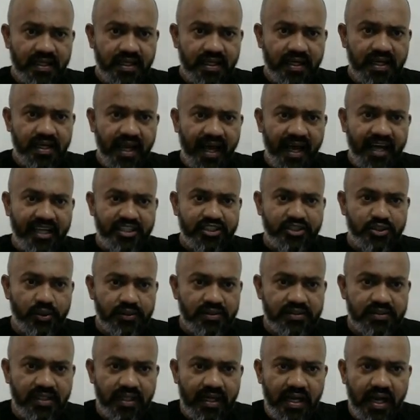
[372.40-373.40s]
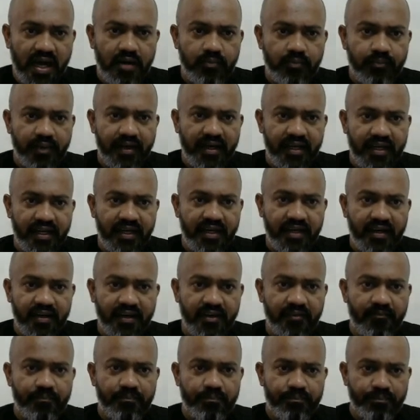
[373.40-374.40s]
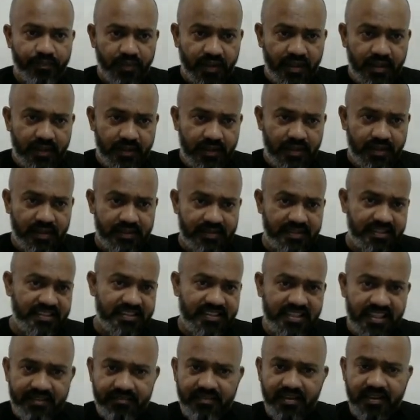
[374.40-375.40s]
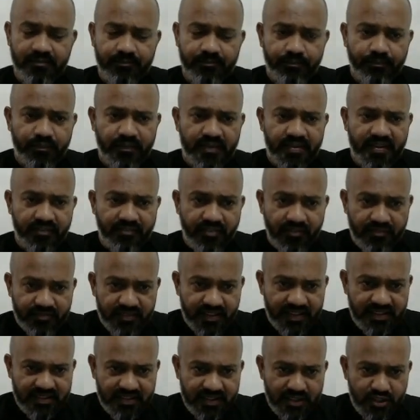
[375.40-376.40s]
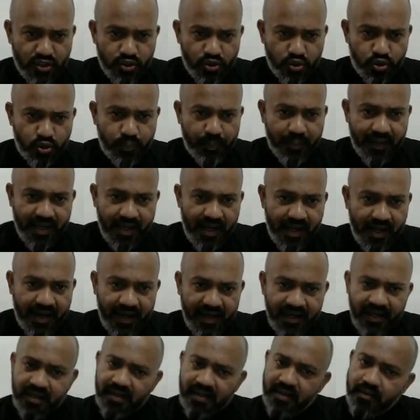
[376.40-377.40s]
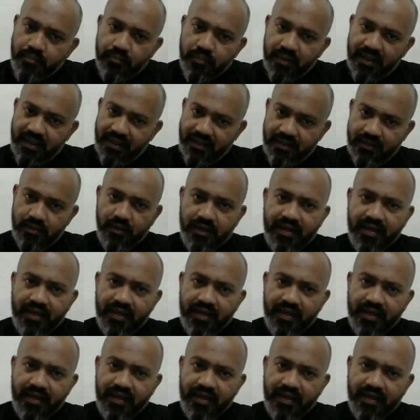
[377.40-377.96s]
Glasgow, Salam and the Stephen, the fifth is Rubbia and Meer.